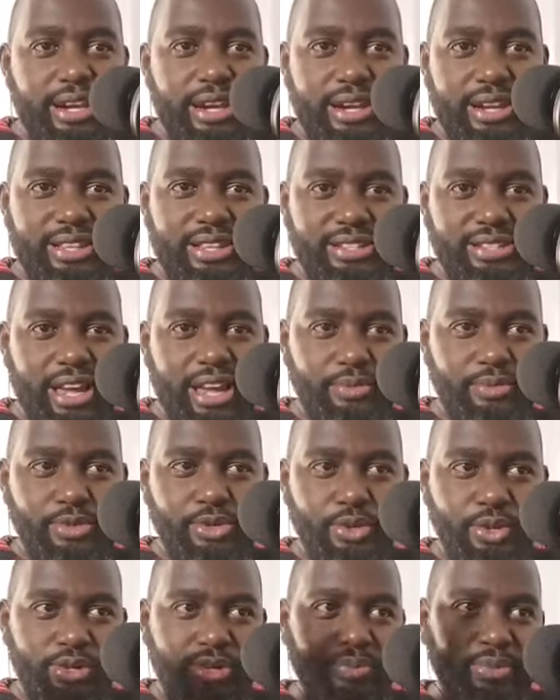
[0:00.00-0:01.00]
in another
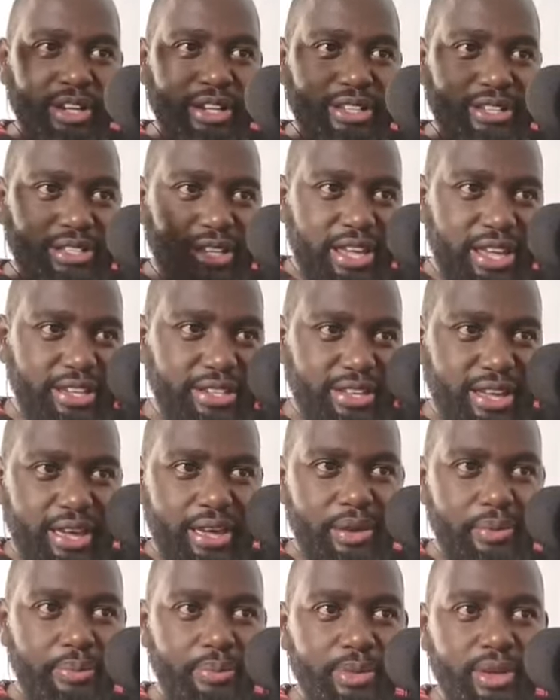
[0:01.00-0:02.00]
time zone, but it's 8
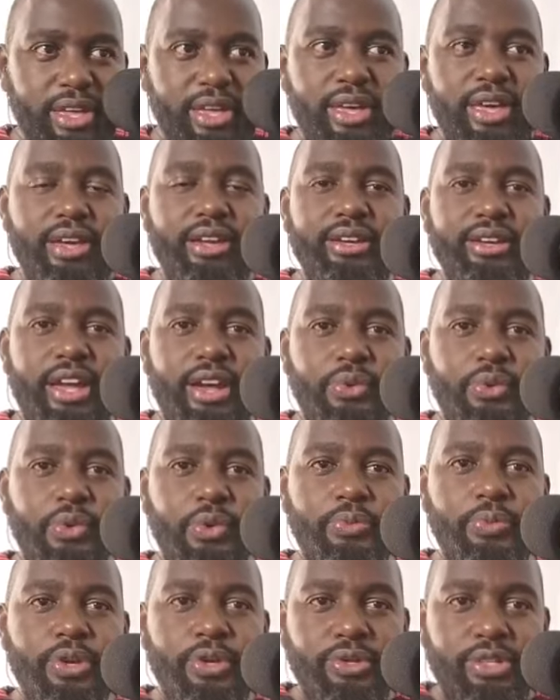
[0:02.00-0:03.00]
a.m. in
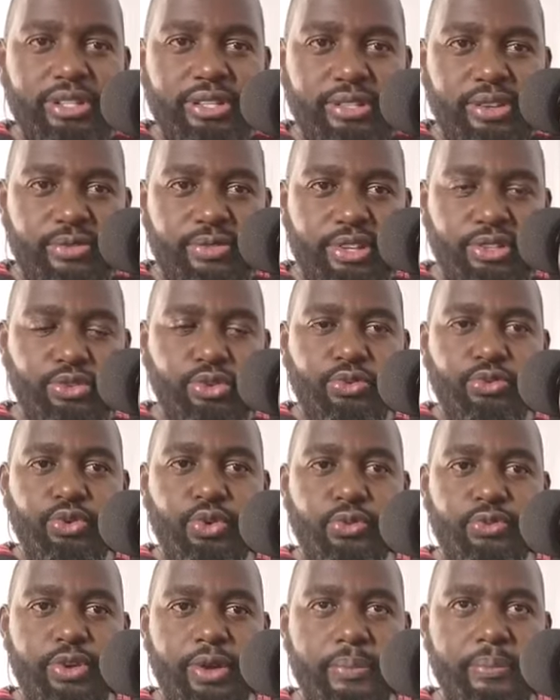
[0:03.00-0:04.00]
Nairobi on the 7th of
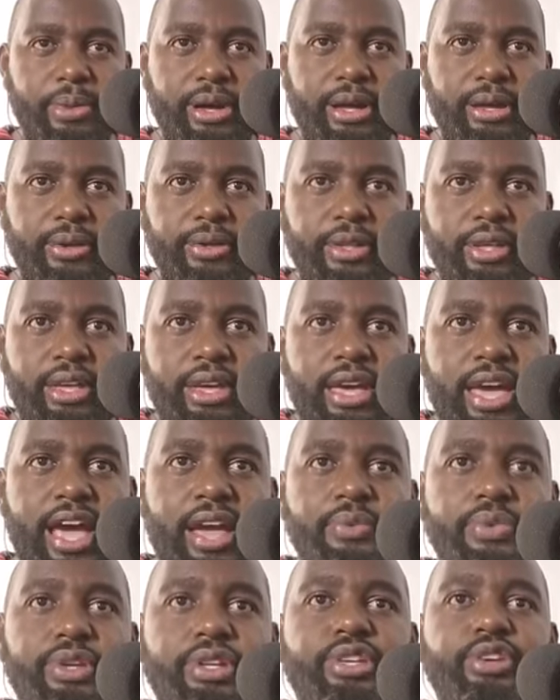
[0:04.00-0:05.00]
November.
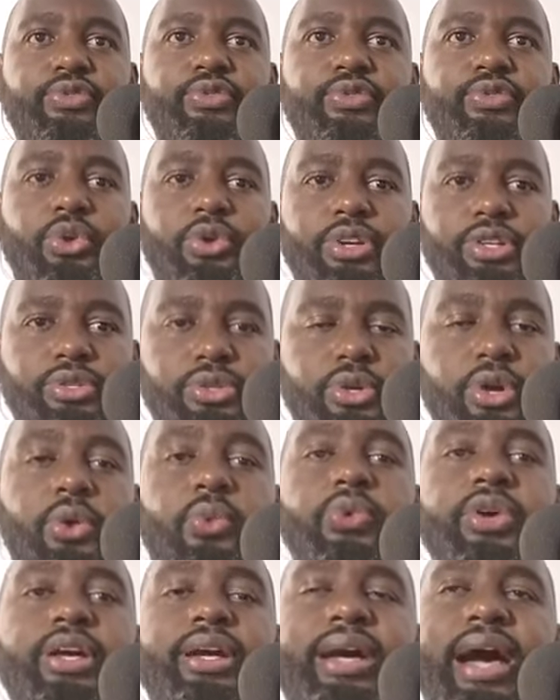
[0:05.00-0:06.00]
And we give glory to
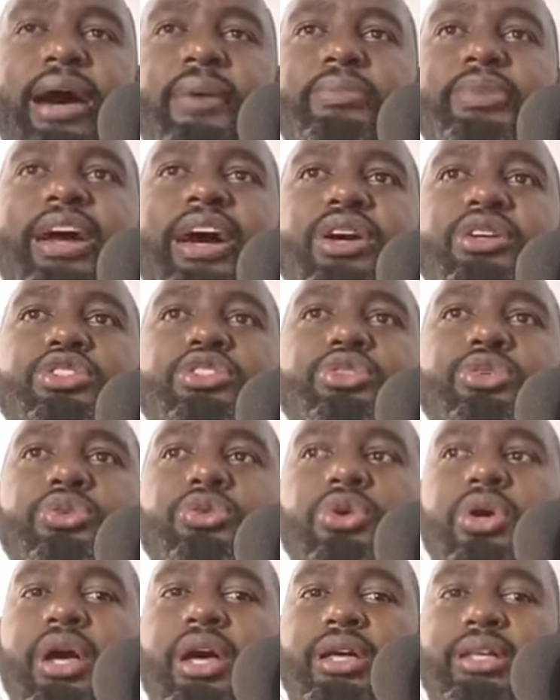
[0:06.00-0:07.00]
God. We come now
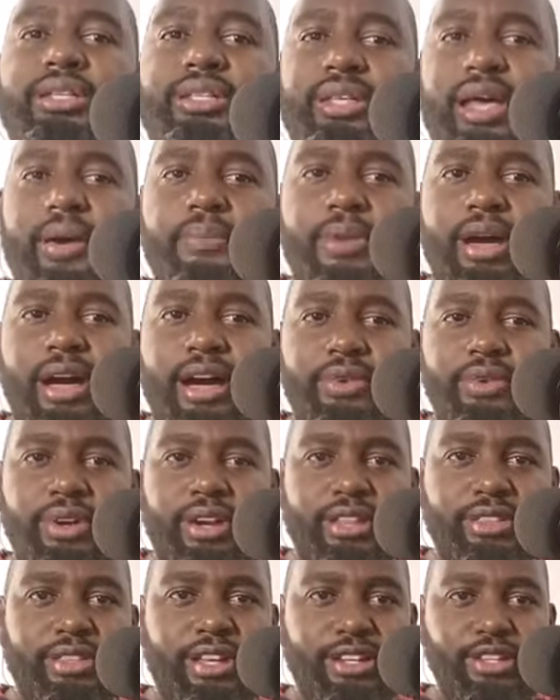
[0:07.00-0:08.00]
to Psalm
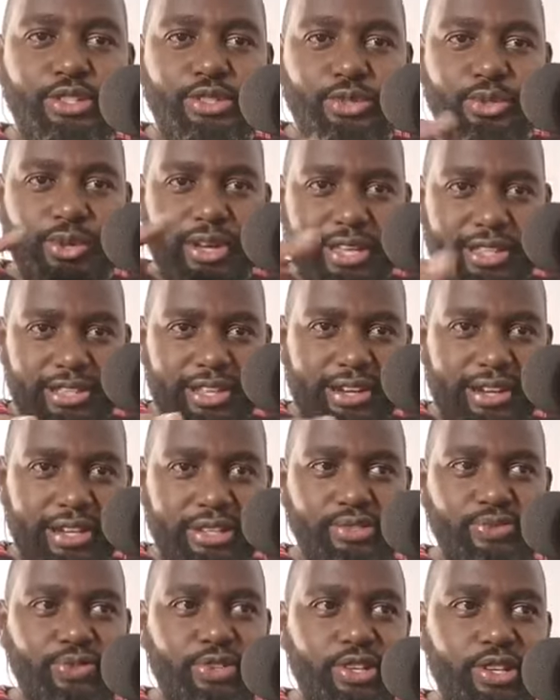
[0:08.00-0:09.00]
132 in the
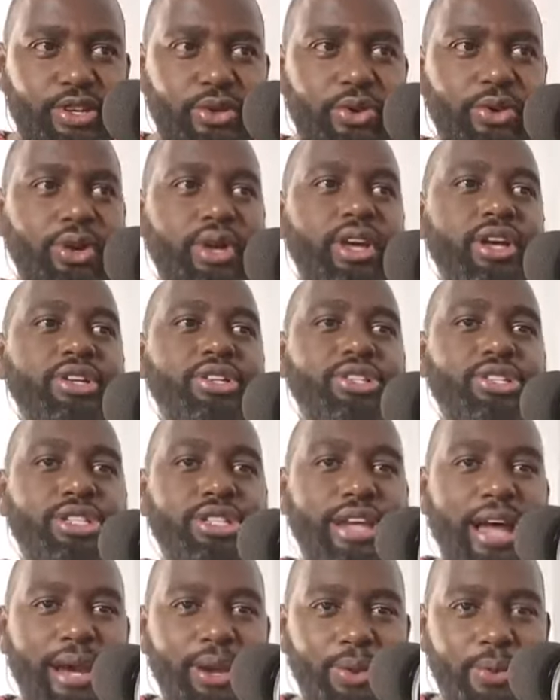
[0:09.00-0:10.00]
next video.
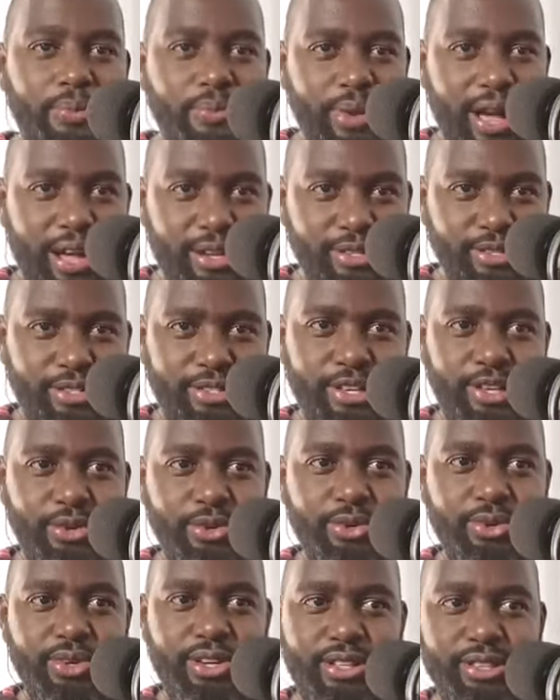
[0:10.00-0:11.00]
Shalom. I'll see
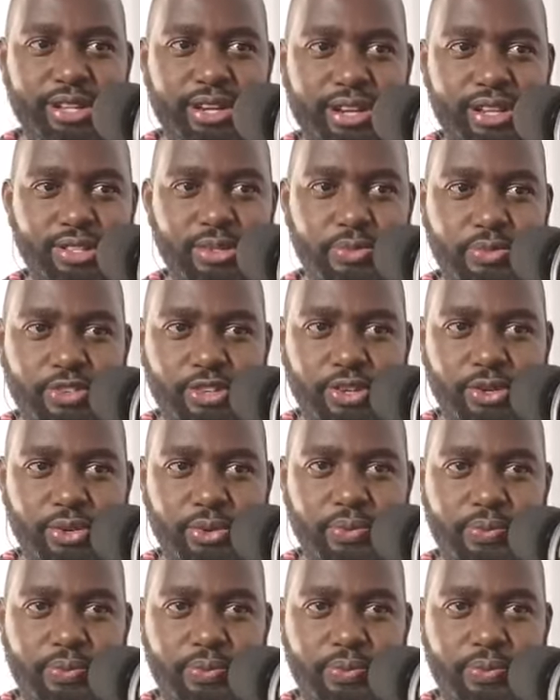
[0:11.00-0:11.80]
you in the next video.